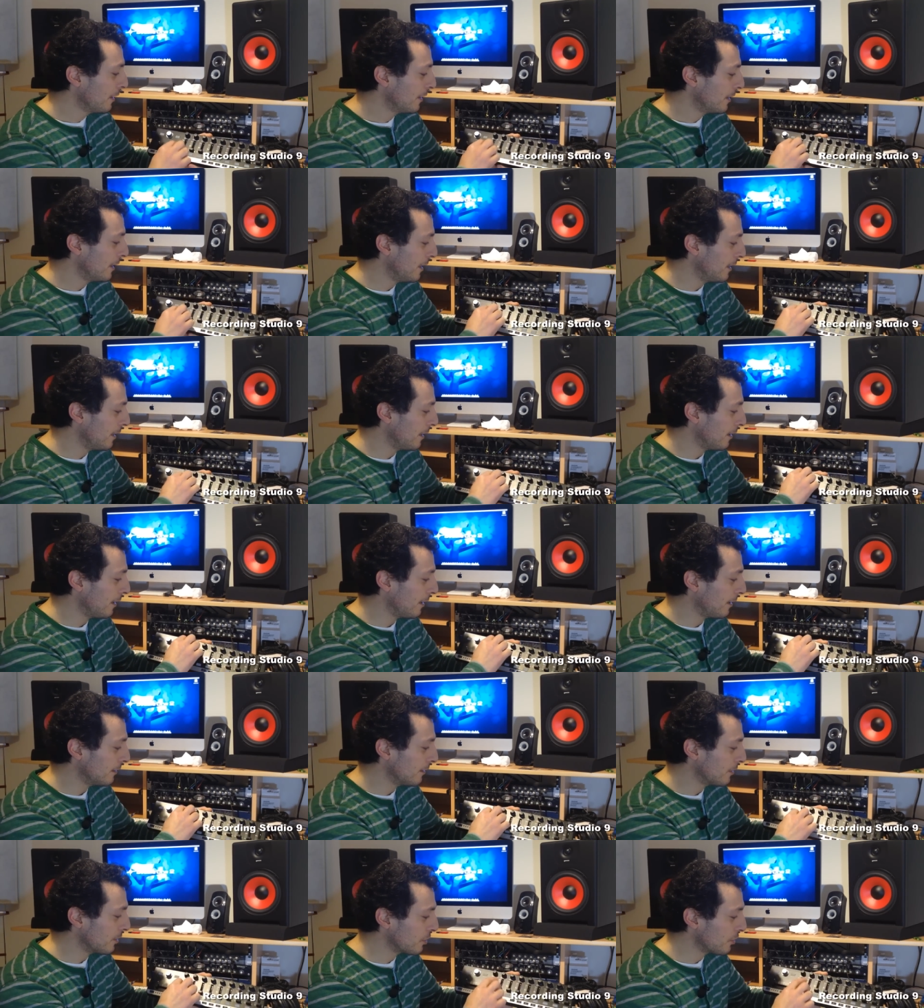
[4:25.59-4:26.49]

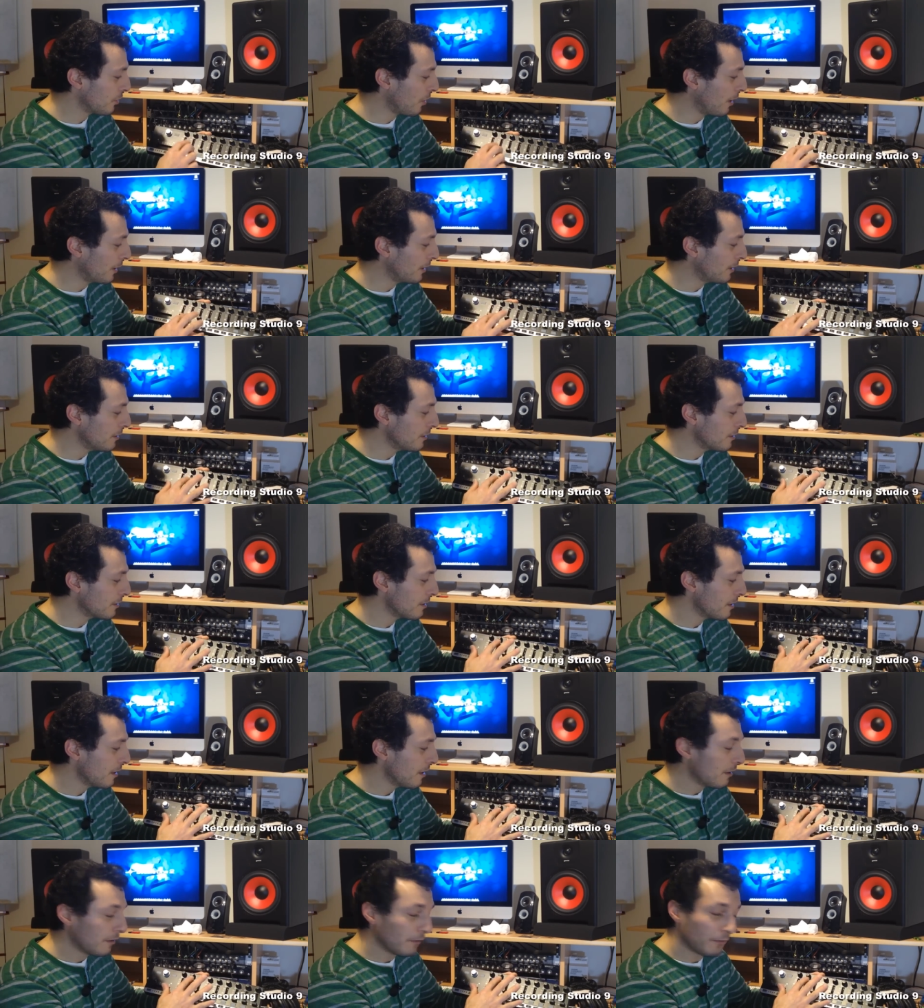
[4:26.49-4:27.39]
The sliders
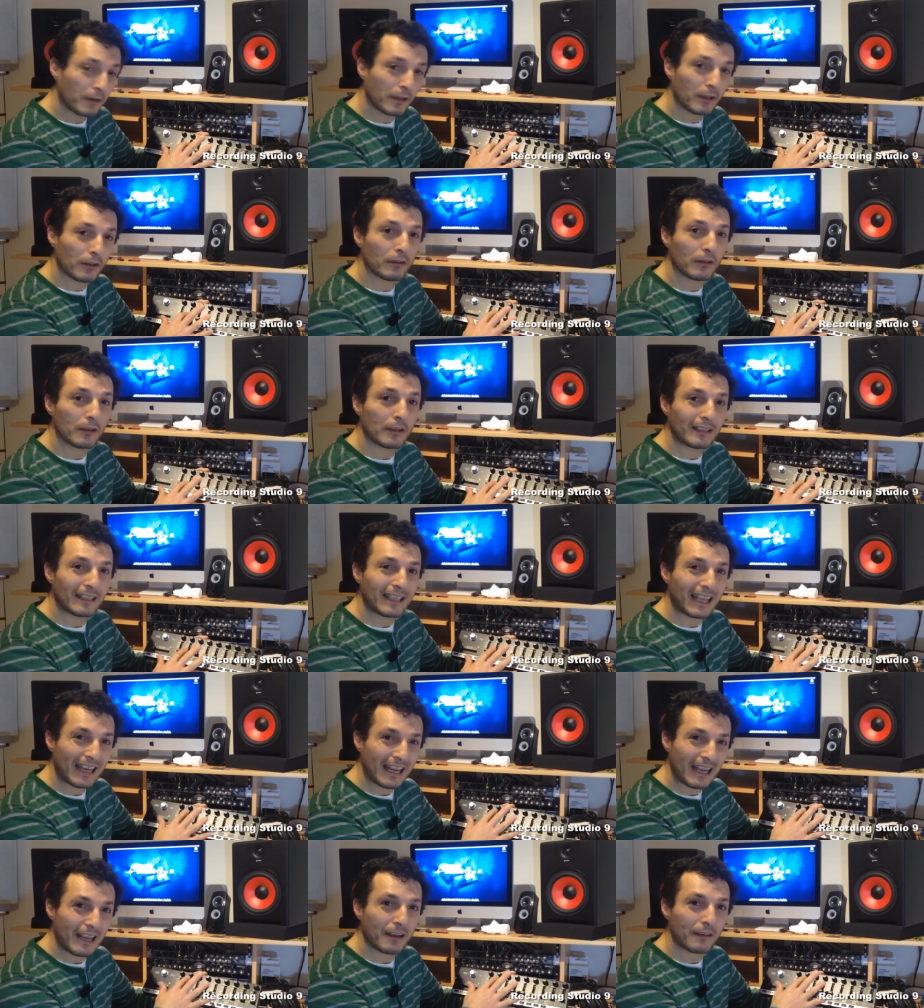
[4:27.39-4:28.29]
feel
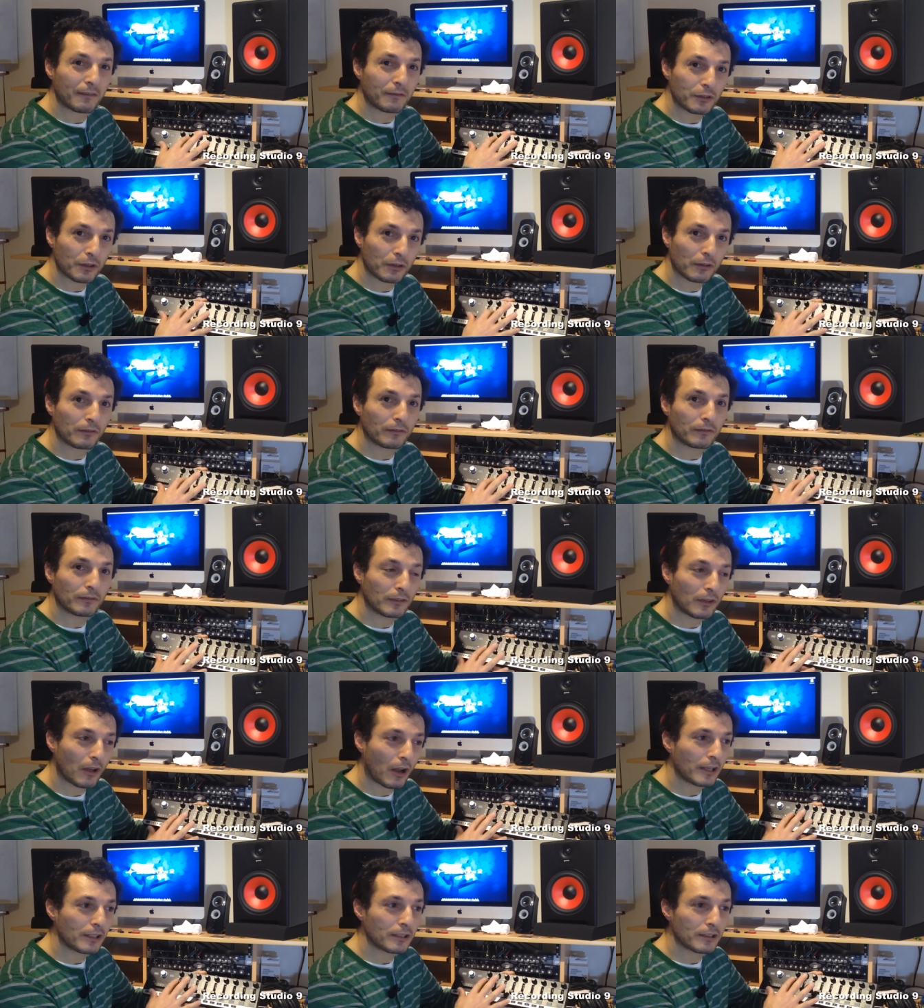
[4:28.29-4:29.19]
they have sort of
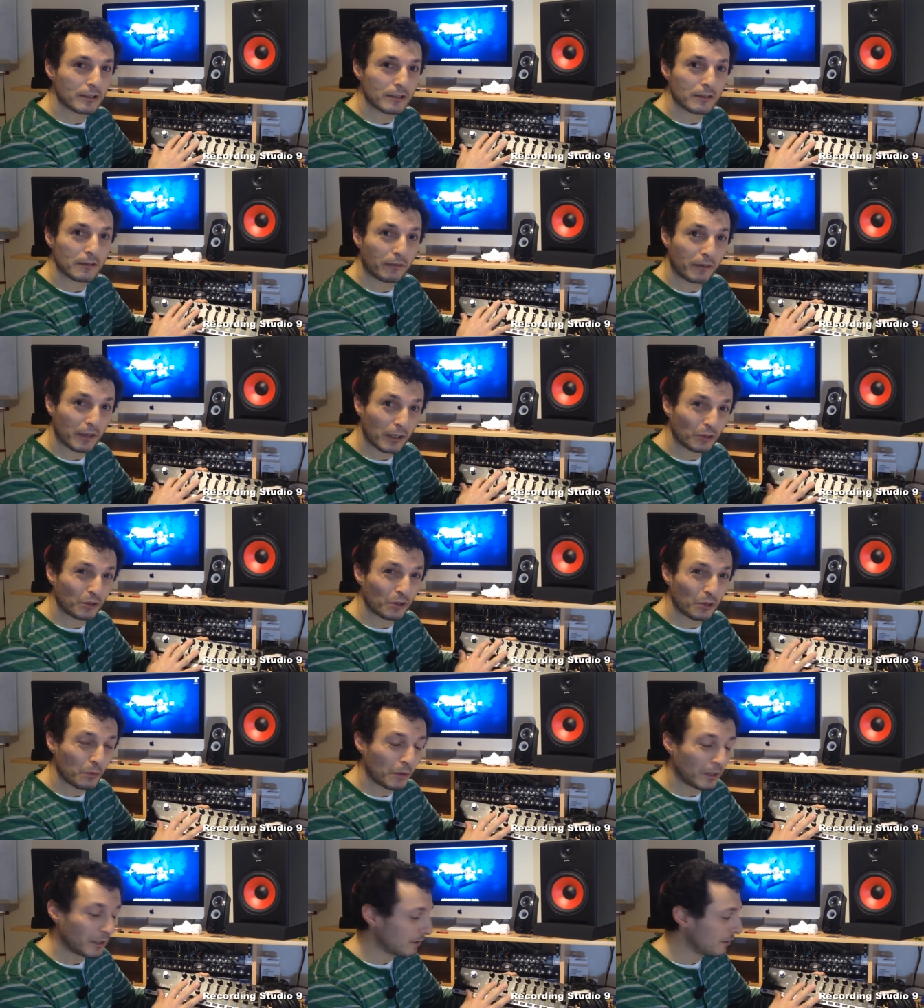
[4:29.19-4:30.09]
nice feel
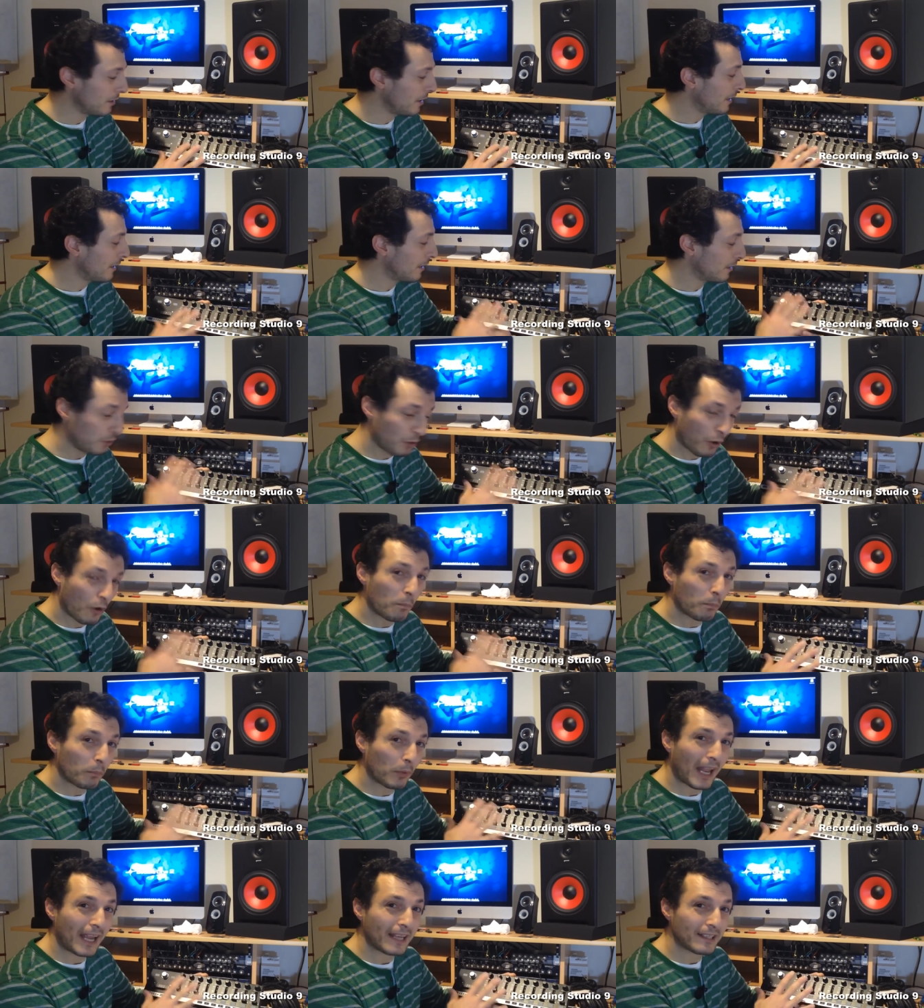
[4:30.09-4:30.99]
to it, though
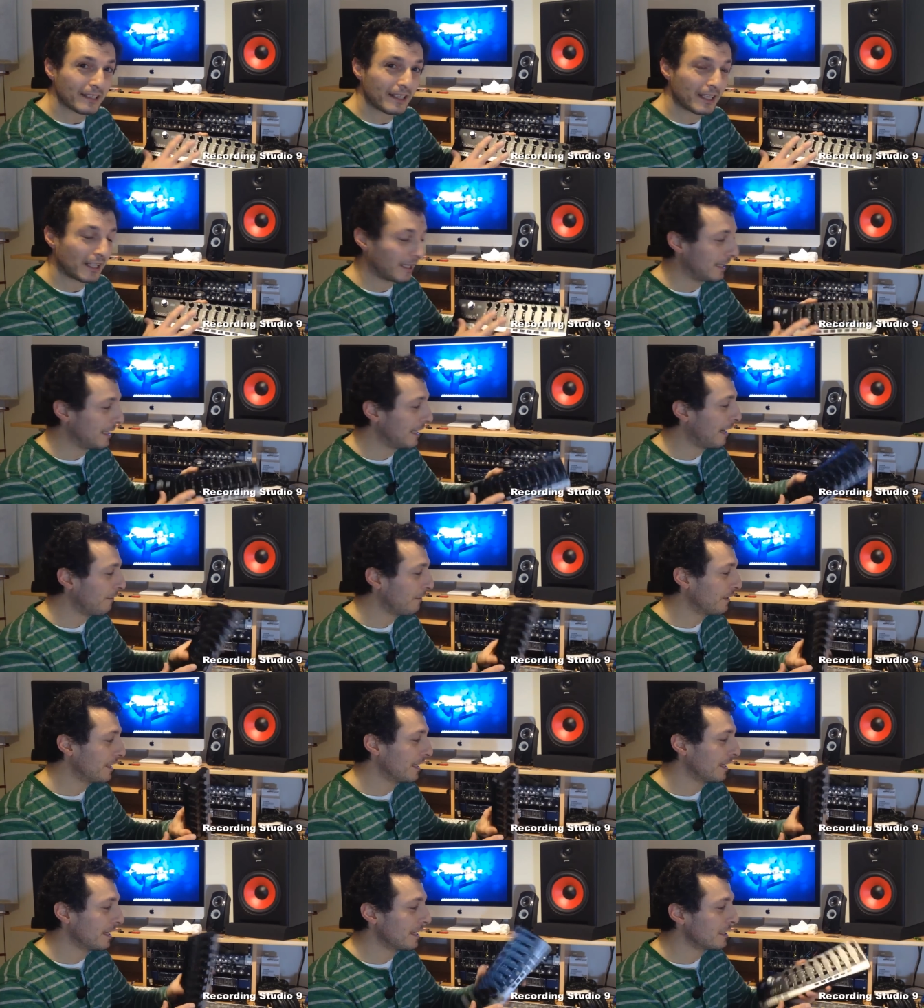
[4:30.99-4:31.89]
plasticky.
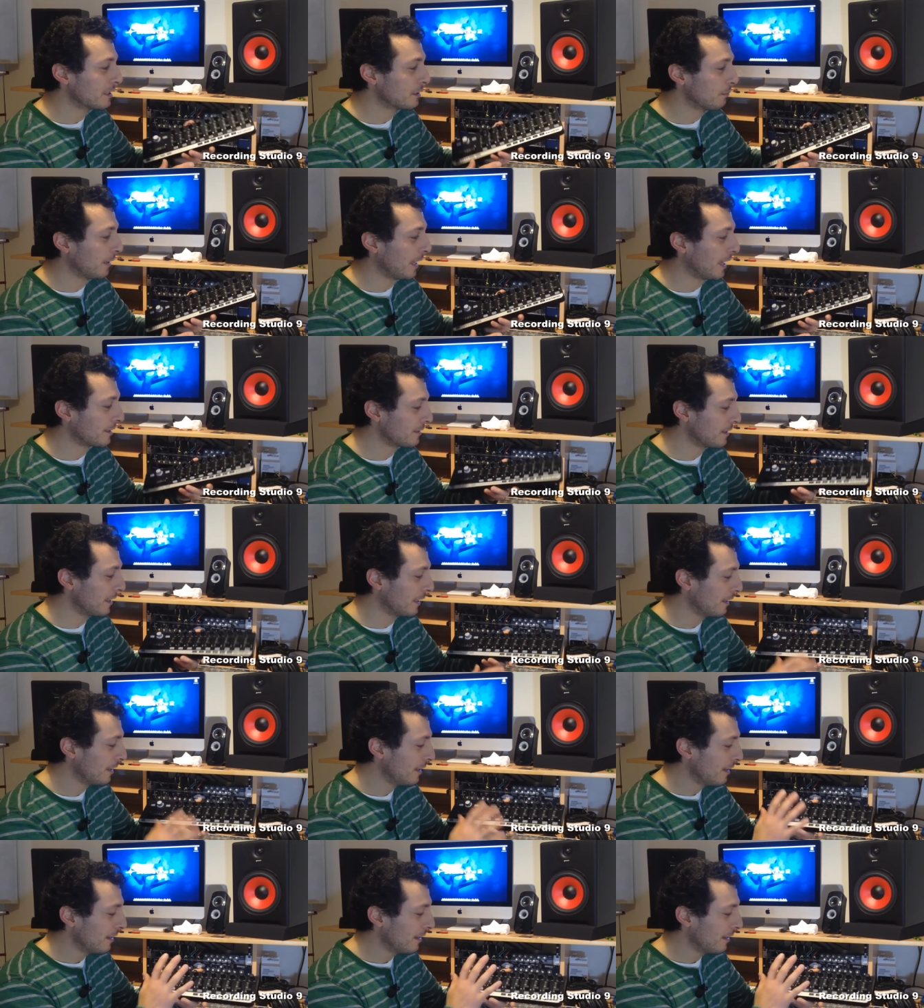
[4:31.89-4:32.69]
Everything is plastic.